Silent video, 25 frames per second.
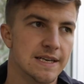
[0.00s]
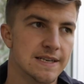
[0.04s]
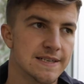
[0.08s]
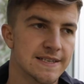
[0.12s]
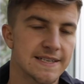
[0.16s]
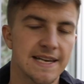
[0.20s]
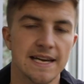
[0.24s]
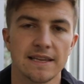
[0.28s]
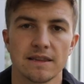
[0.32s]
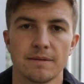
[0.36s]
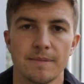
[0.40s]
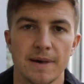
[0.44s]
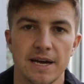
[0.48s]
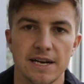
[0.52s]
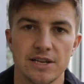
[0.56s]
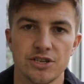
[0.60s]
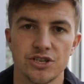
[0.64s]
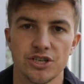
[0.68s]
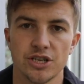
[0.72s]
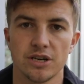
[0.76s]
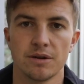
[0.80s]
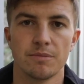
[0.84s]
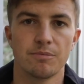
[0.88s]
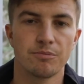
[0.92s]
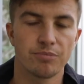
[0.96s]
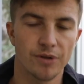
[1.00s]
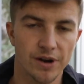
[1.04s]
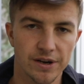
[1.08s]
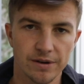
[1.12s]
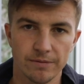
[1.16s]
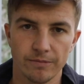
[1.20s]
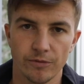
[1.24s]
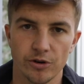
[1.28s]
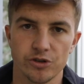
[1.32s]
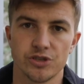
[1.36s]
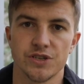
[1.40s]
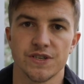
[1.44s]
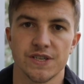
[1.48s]
Sack the manager,
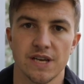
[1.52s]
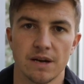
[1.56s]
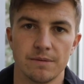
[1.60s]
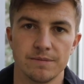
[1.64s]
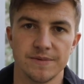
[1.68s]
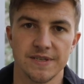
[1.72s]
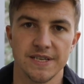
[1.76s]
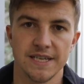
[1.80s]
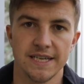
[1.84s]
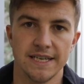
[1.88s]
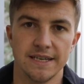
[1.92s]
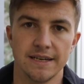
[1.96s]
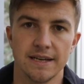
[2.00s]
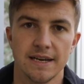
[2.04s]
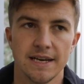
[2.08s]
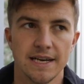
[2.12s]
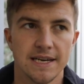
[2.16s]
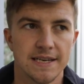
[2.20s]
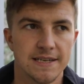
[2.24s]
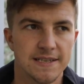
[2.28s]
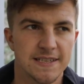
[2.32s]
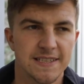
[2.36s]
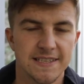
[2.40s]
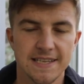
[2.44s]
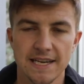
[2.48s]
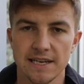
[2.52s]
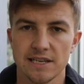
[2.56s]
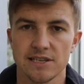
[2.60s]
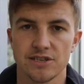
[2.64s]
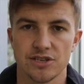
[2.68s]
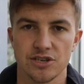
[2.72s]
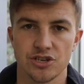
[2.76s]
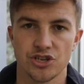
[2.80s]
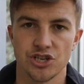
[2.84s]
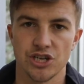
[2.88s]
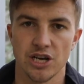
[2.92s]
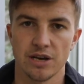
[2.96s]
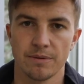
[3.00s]
Brendan Rodgers comes in, steadies
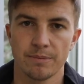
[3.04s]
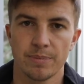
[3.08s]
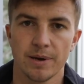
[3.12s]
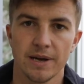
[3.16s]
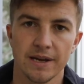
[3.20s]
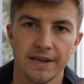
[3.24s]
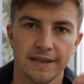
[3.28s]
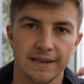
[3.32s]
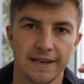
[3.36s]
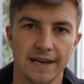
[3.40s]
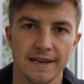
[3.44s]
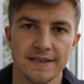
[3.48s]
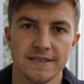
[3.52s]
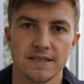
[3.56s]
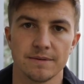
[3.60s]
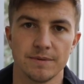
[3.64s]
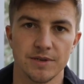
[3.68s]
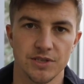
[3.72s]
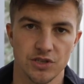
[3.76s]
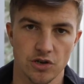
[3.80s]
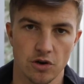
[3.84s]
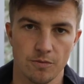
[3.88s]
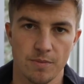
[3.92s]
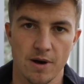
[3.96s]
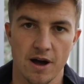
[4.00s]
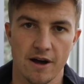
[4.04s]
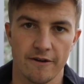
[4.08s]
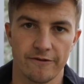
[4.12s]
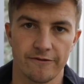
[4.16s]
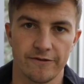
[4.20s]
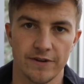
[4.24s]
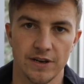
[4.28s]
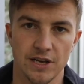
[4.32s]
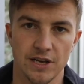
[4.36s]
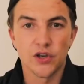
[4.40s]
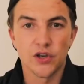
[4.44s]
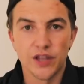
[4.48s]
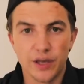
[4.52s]
the ship, gets them a top half
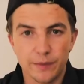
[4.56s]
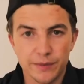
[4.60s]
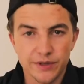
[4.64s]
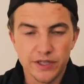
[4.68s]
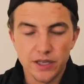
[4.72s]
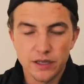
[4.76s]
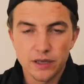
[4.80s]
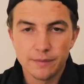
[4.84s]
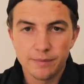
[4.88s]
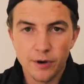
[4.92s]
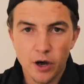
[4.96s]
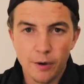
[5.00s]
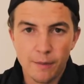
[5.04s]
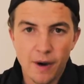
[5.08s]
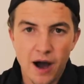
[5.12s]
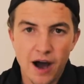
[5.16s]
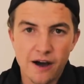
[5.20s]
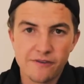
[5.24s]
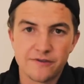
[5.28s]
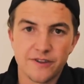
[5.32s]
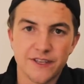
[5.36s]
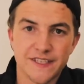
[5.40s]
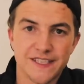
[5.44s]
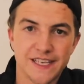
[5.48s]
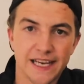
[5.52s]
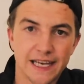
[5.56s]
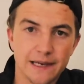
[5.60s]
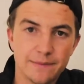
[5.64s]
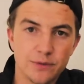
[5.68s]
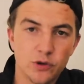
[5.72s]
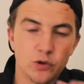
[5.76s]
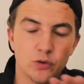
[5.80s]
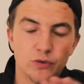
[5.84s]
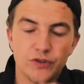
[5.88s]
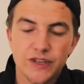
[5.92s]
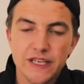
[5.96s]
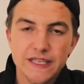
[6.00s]
So then, we've done the bottom half of the table.